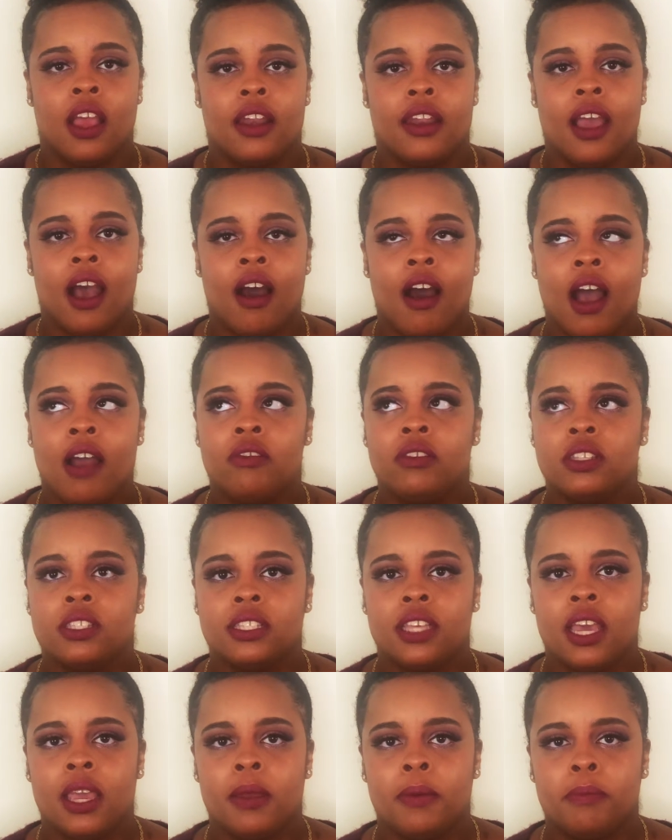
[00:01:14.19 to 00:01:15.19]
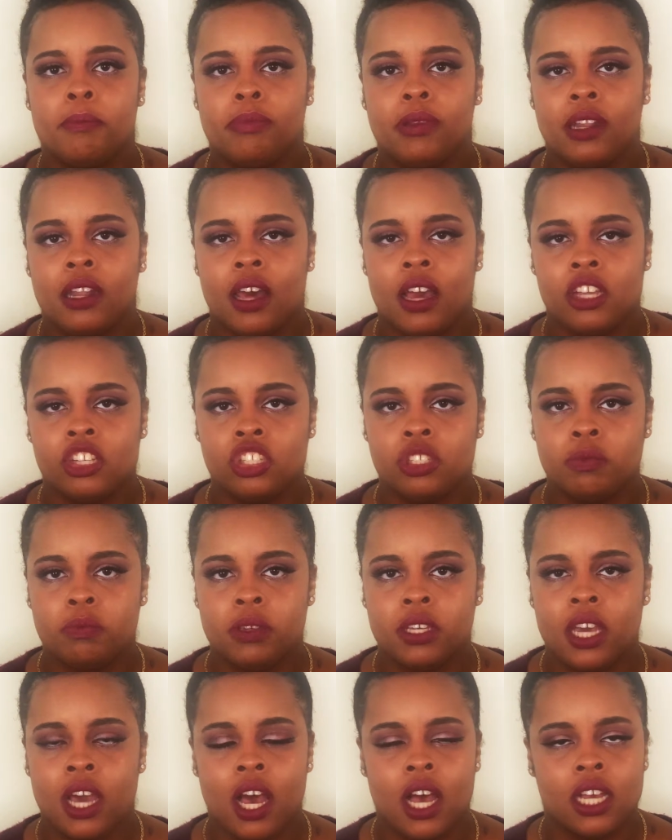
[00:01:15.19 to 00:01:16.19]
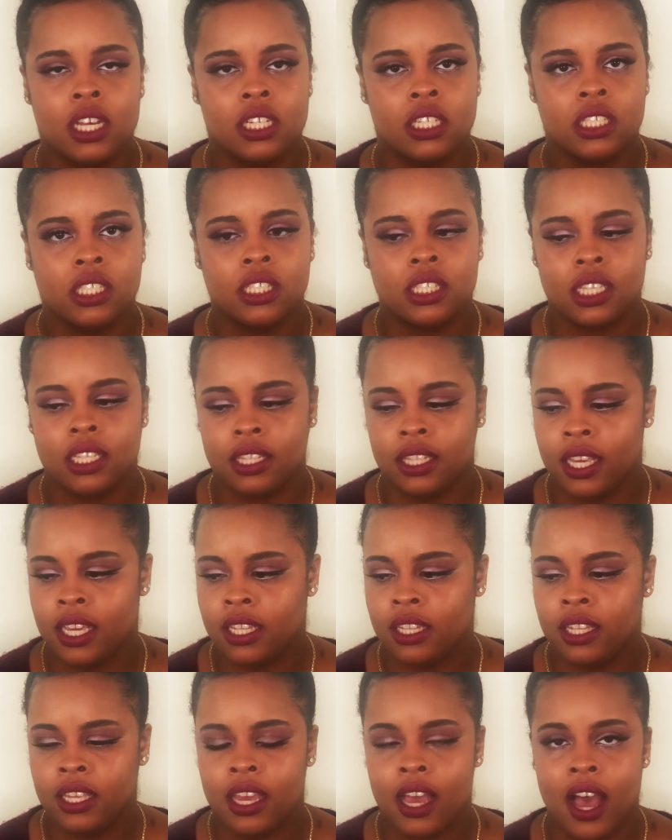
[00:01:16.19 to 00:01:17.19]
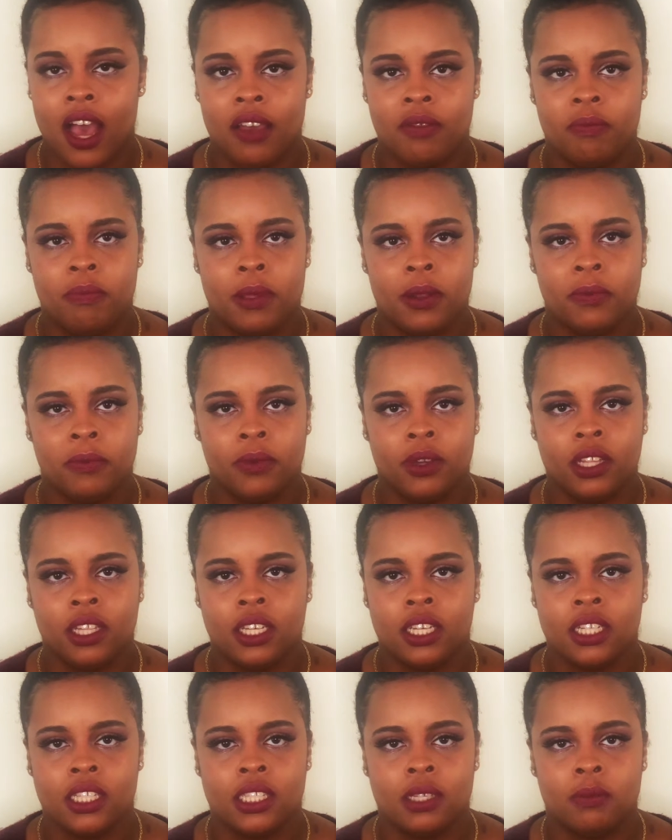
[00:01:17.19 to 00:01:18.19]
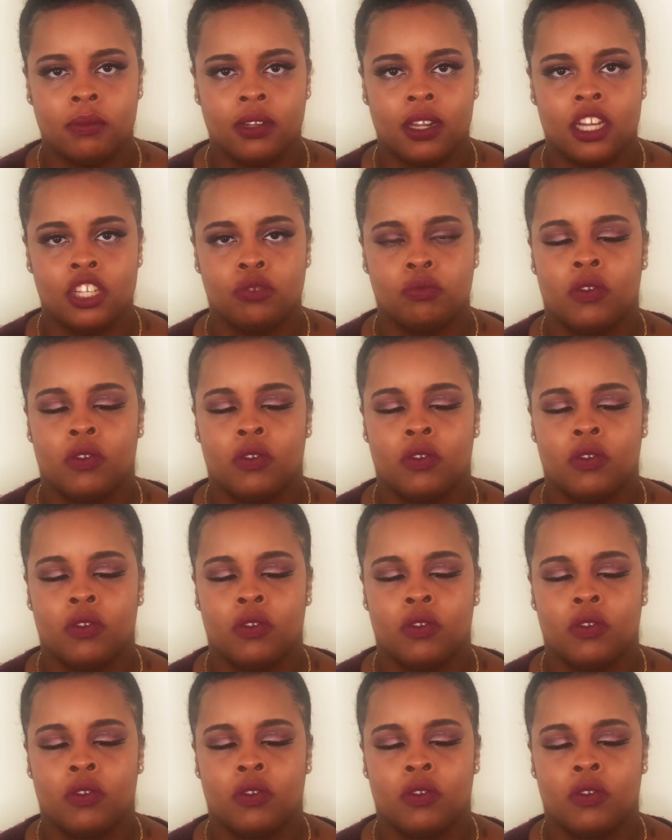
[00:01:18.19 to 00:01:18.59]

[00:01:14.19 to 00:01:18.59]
Now I would say blush because lately I've been really into blush.